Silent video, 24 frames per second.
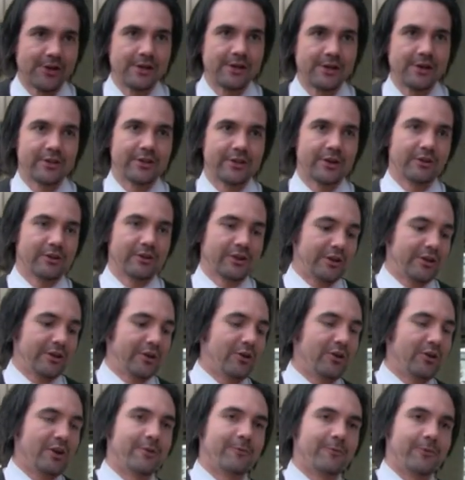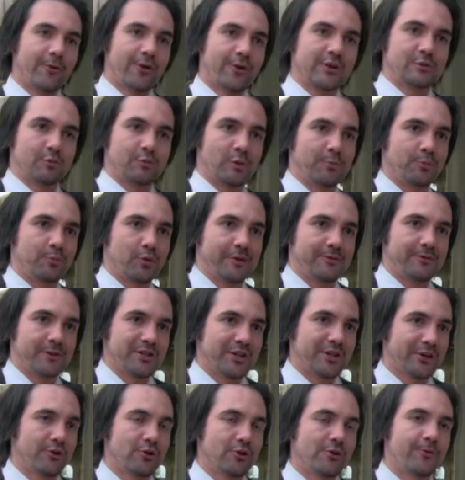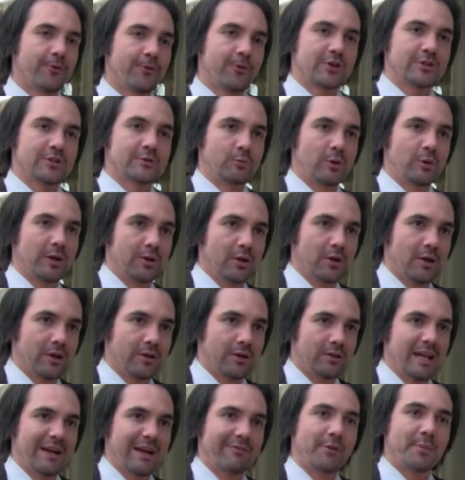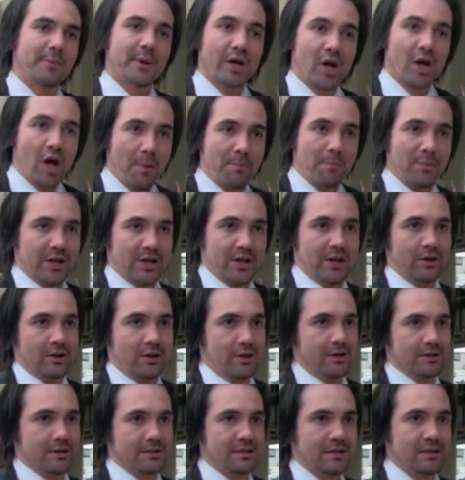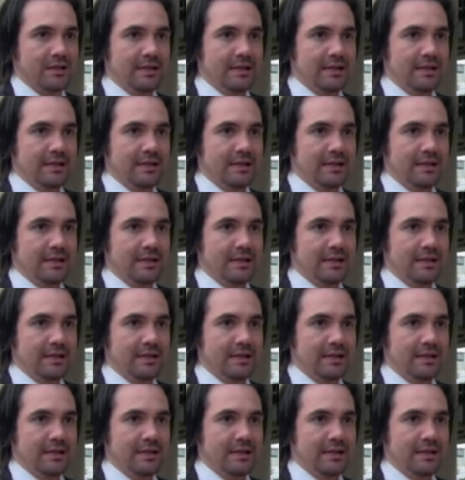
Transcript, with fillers: You know, they can only enforce one preference. They can only enforce one law. They have a monopoly on laws